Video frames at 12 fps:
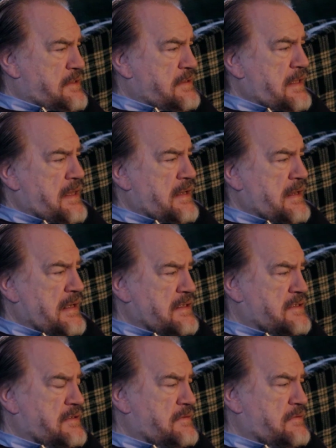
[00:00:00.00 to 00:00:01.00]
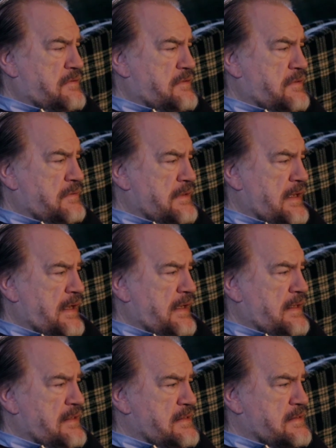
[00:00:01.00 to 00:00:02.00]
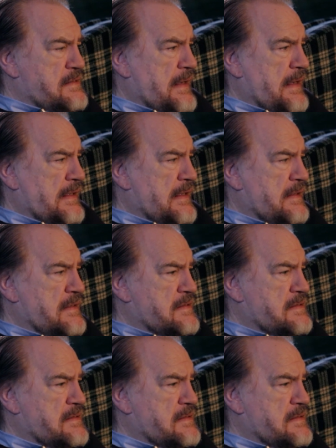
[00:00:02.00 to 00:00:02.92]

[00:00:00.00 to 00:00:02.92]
So then the next 2 days, I get this